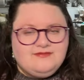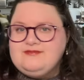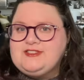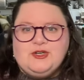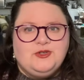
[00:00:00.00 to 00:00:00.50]

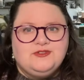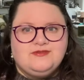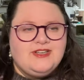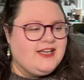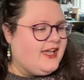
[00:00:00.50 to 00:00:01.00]

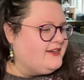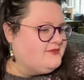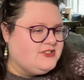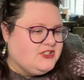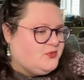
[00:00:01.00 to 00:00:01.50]
Sold. Again,
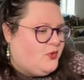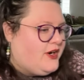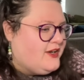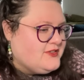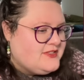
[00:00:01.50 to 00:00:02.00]
just what
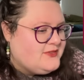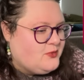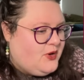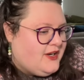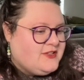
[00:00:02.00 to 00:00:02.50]
else,
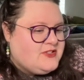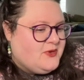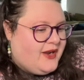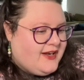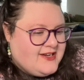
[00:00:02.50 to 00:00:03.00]
what else do
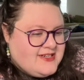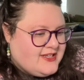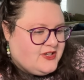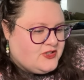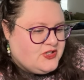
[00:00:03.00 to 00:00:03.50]
I need to
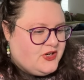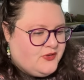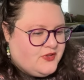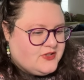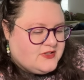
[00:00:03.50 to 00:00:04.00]
hear to know
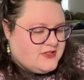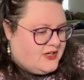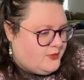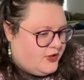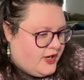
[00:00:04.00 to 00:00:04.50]
that this is going
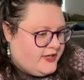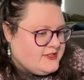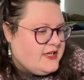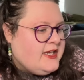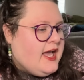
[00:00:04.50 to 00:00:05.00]
to be great?
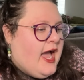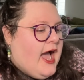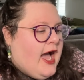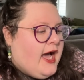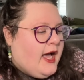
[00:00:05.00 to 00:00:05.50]

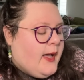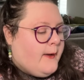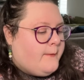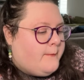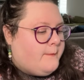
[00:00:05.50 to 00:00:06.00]

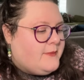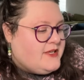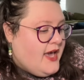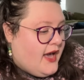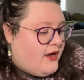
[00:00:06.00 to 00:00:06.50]
Um,
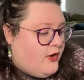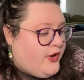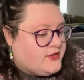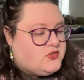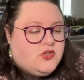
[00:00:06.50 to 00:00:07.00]
yeah.
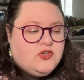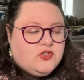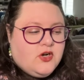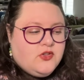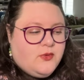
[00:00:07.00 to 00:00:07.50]
Okay. So those
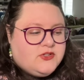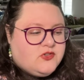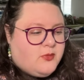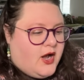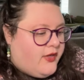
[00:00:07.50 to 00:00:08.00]
are all the ones
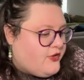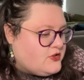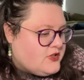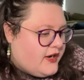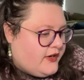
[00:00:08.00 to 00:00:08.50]
from
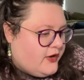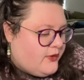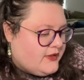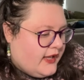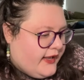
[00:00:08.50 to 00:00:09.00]
authors that I know
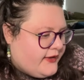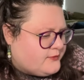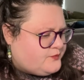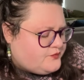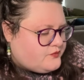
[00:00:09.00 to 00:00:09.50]
and like.
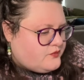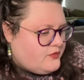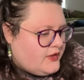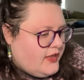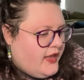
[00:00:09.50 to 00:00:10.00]

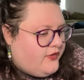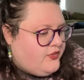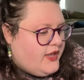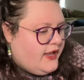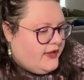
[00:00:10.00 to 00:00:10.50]
And
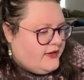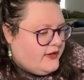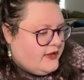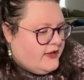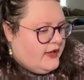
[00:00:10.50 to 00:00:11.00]

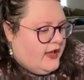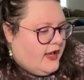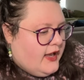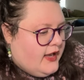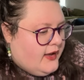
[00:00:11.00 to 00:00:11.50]
then,
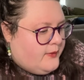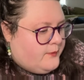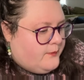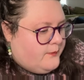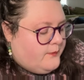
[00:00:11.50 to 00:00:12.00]

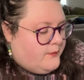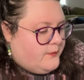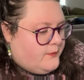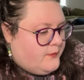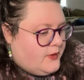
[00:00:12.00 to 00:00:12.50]
um,
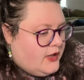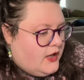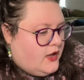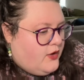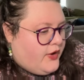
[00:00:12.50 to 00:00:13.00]

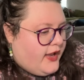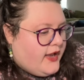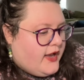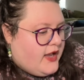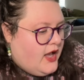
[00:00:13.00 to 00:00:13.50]
okay,
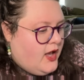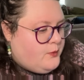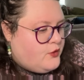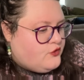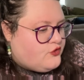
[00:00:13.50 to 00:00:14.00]
a
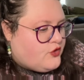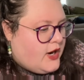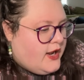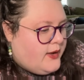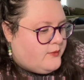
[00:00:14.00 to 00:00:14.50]
couple
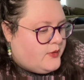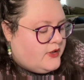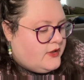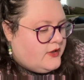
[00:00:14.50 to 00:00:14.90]
from